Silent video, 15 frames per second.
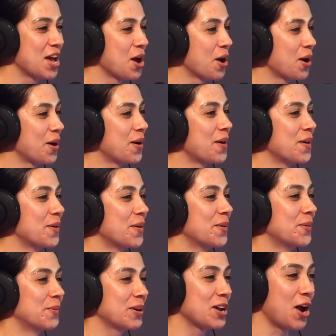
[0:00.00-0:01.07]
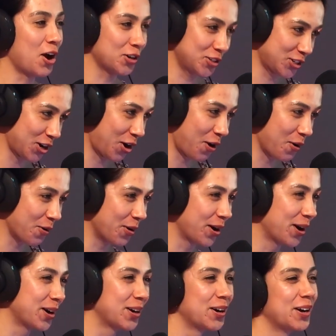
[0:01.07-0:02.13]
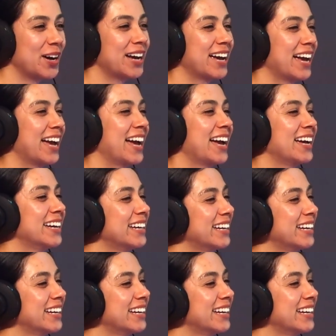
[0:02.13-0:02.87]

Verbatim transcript: I think we all show. We all show. I